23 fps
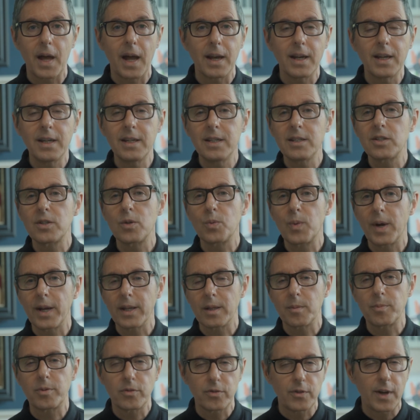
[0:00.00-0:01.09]
And it is the way the
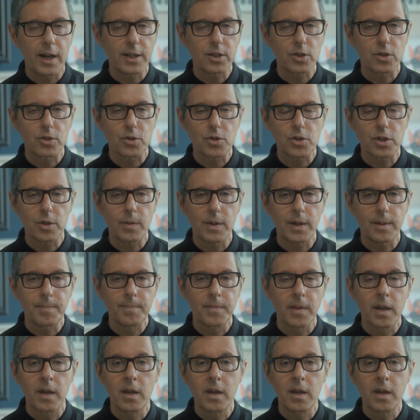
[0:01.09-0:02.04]
professionals do it.